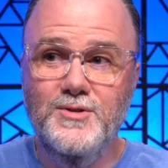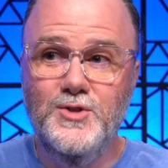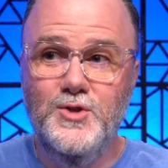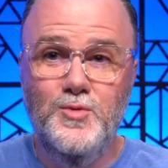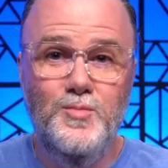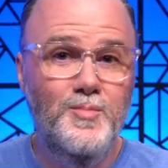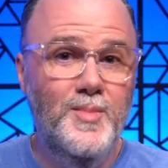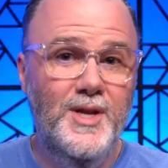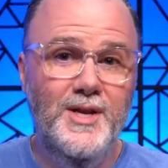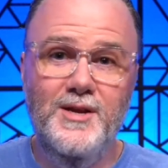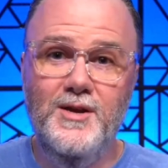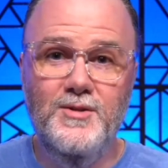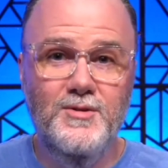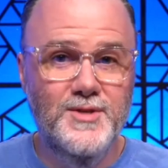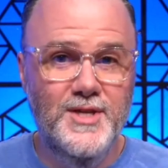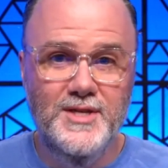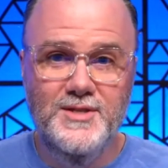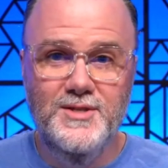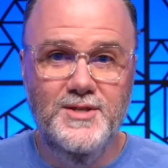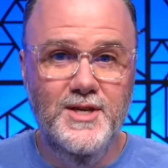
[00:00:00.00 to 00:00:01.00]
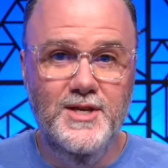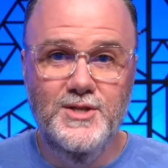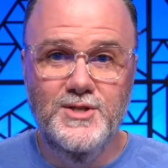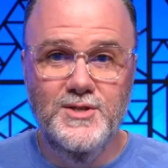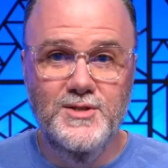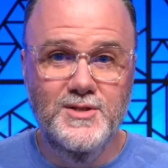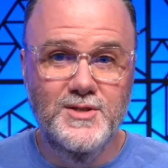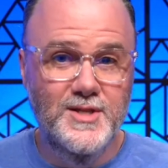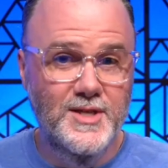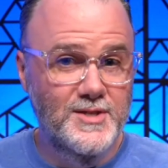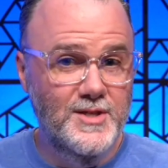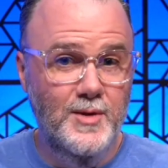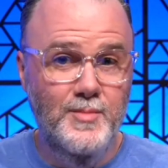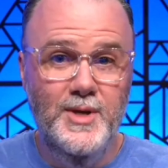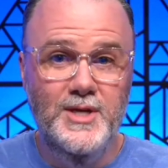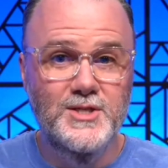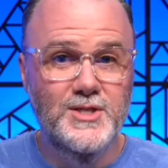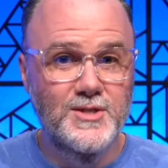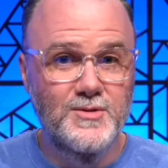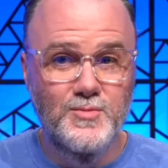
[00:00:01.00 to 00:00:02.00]
to many other destinations. As I
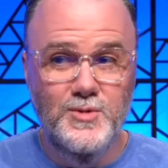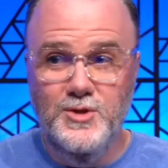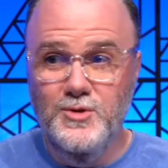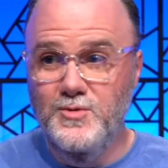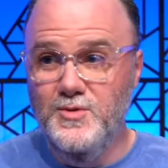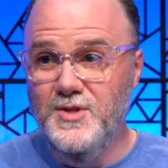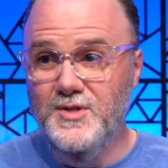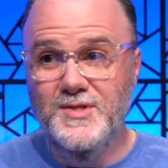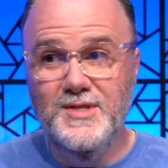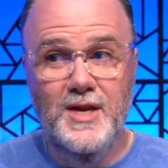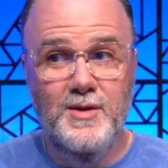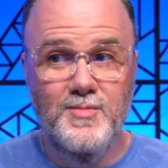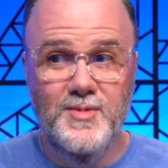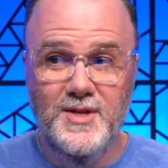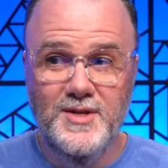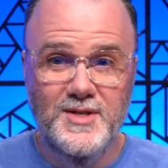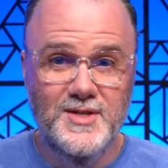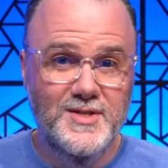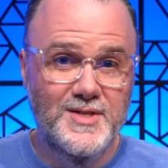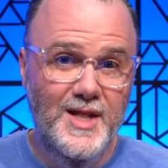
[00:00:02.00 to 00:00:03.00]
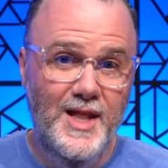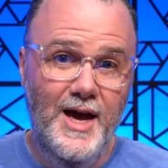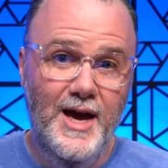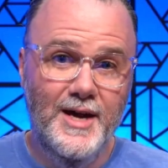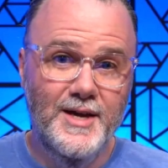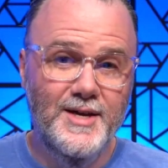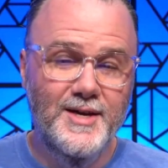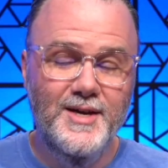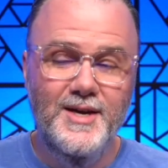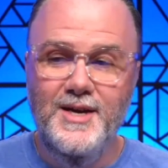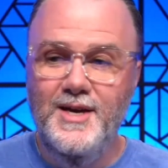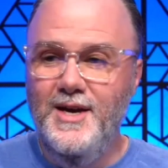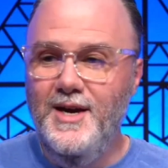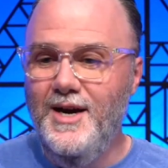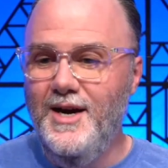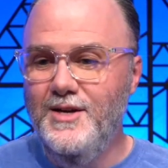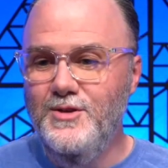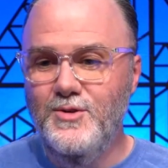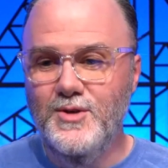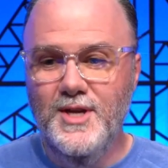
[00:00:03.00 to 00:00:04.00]
mentioned, we do the same thing to Slack.
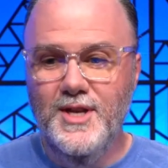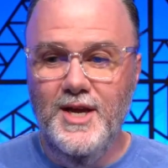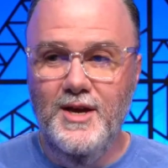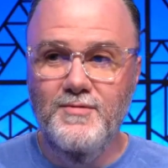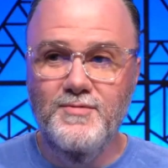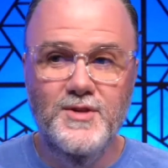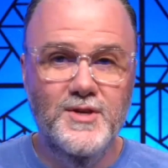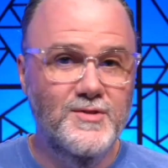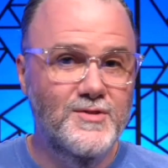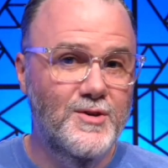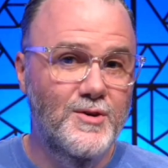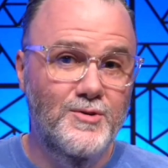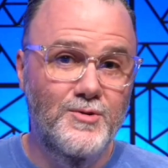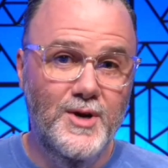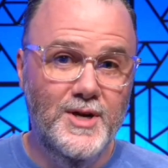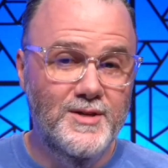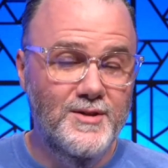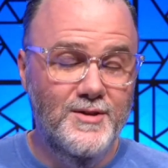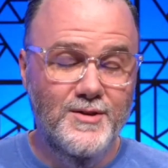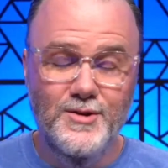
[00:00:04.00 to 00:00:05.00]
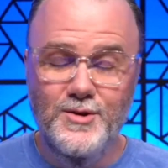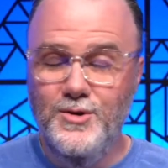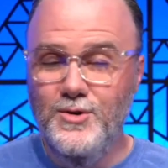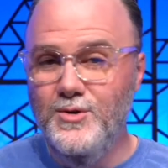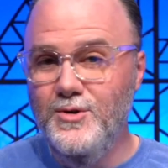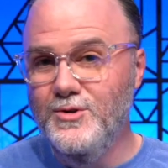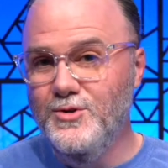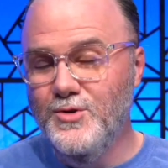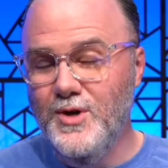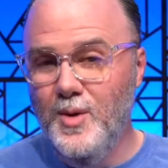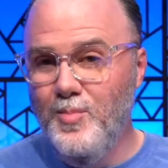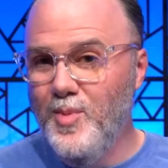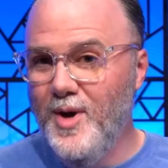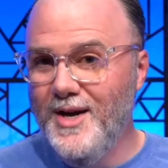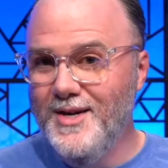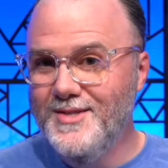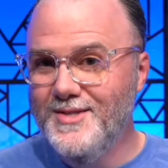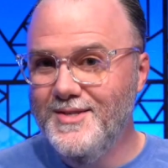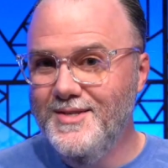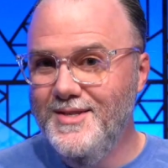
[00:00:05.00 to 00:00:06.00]
You can have things go directly to Google,
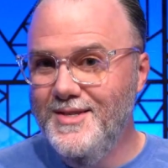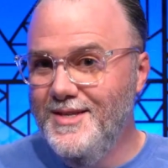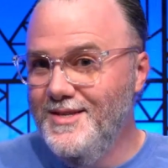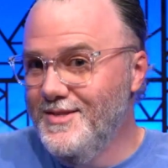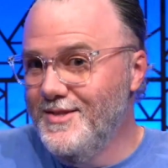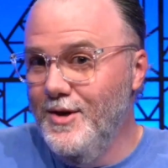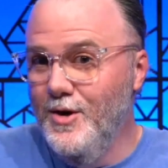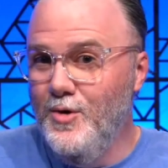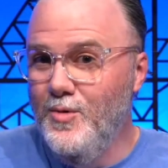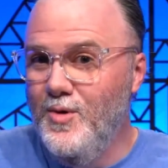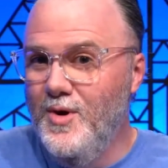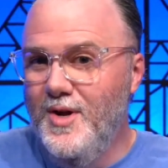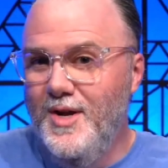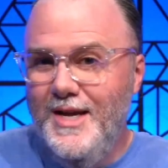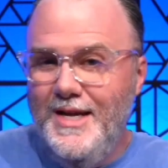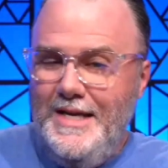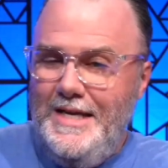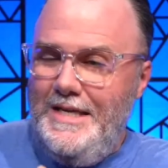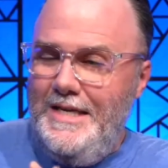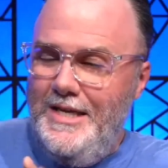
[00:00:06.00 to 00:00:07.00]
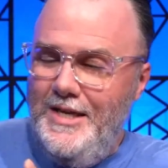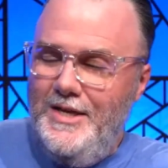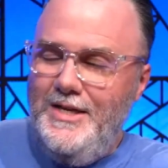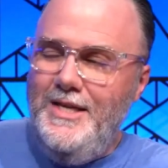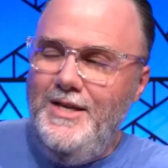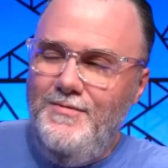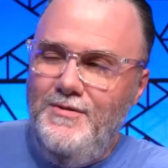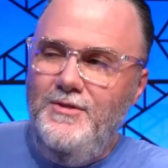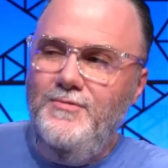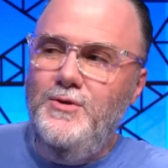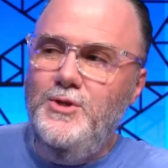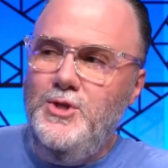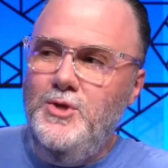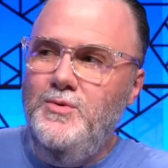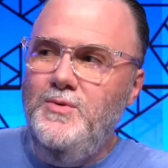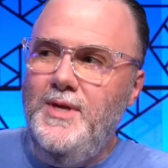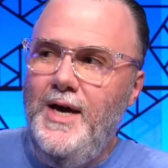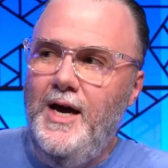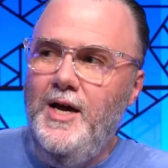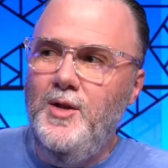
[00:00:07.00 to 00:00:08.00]
Dropbox. So, even if you
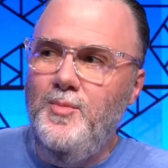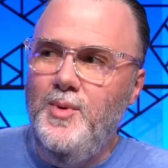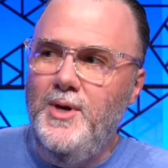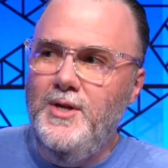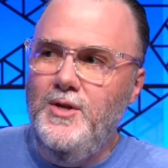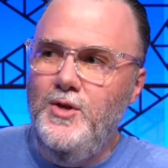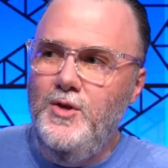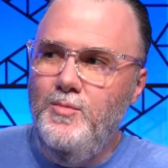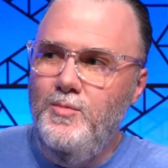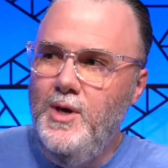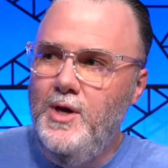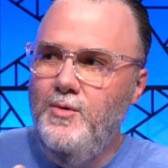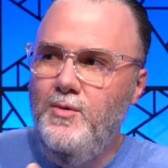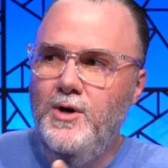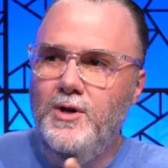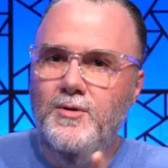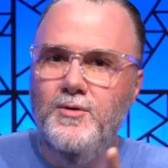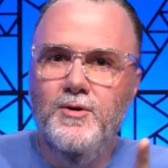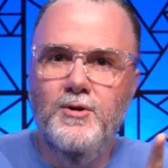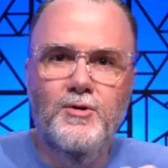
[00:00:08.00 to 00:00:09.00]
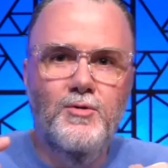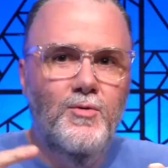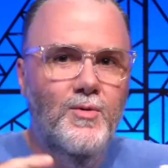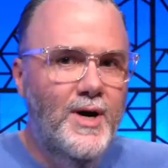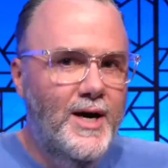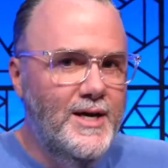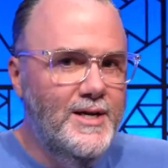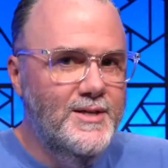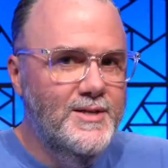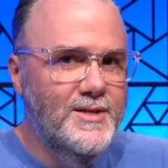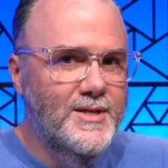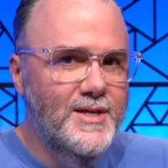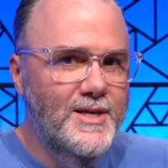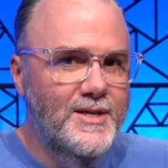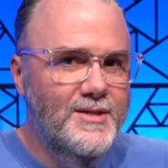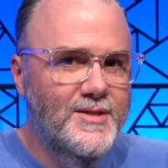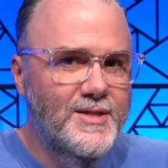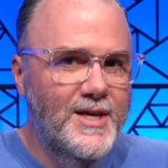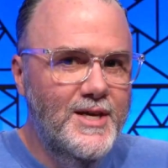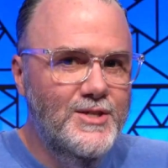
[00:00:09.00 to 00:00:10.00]
tuned out a bit, you may want to rewind
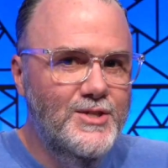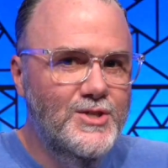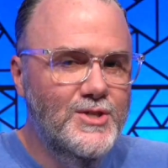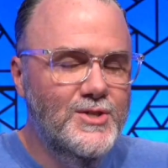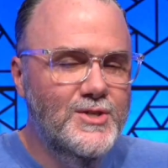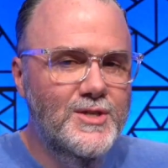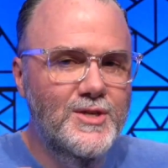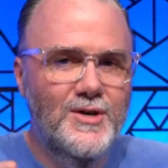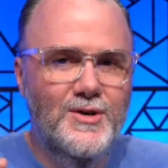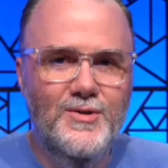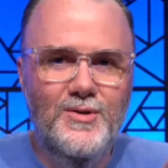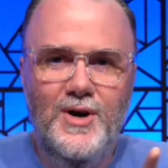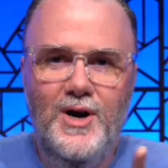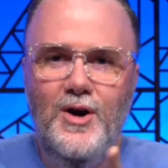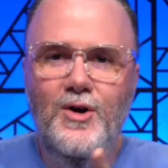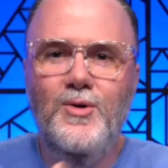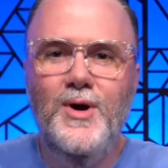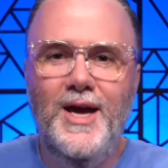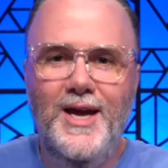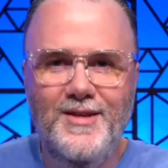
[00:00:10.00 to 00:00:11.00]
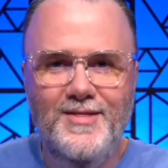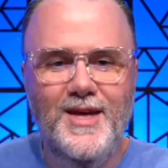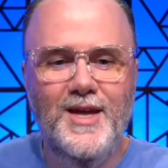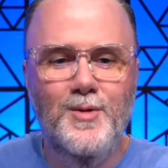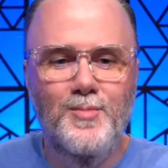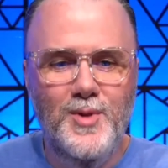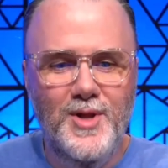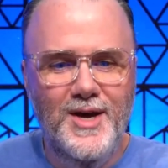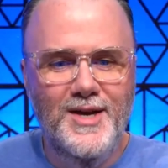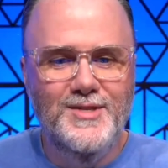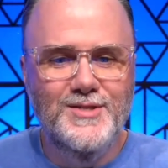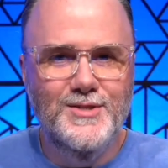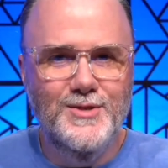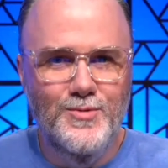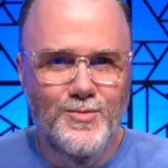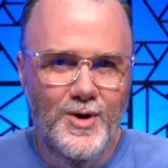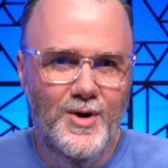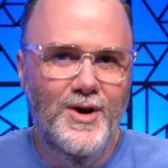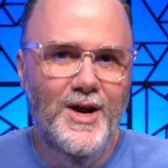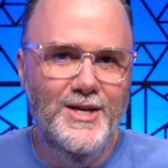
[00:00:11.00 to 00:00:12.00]
and then just go, "Oh, hey, that applies to
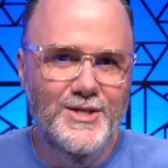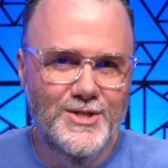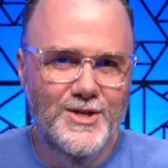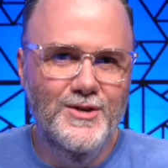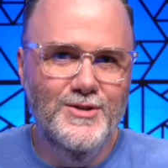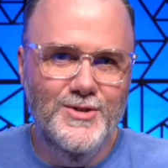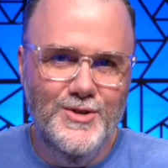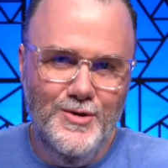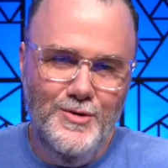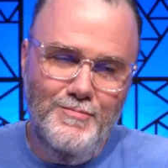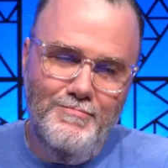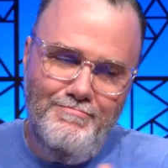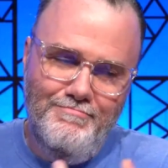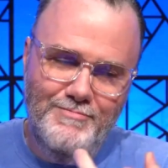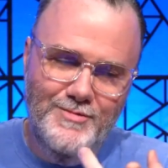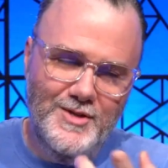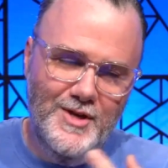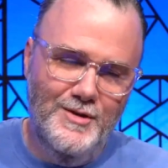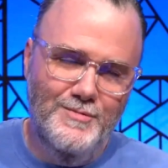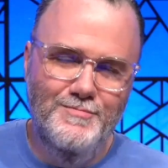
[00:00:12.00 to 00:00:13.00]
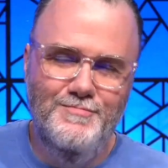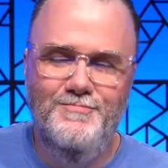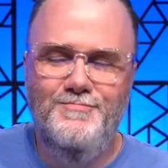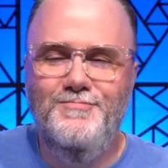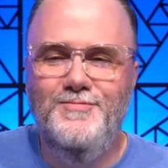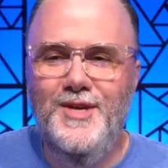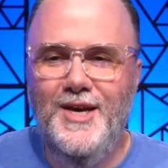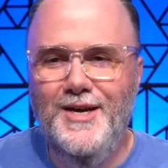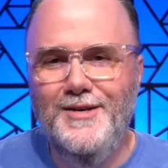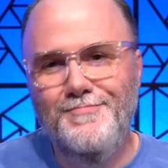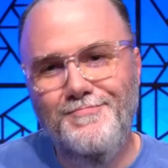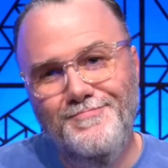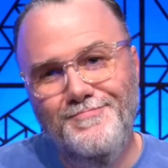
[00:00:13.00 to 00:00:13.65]
where I share too." So, yeah.